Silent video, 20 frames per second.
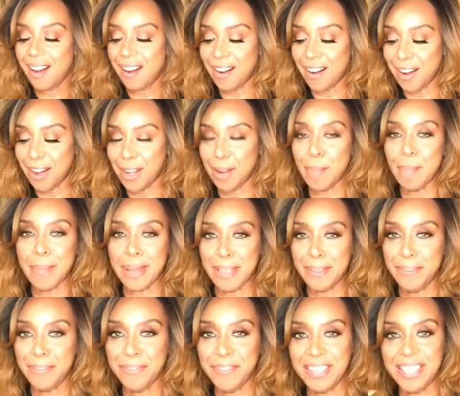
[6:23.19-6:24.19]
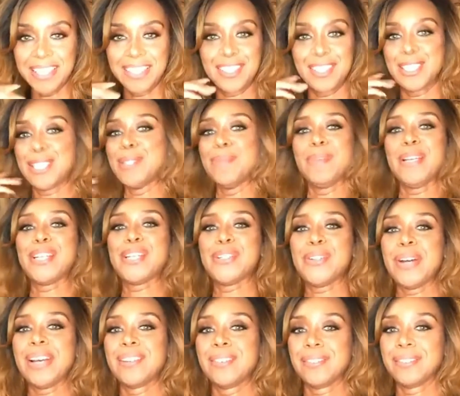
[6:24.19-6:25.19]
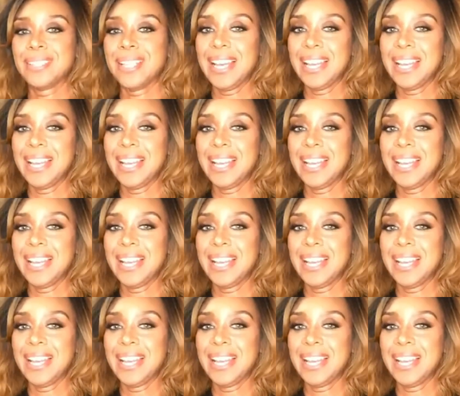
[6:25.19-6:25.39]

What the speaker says: on my feet just to make sure I don't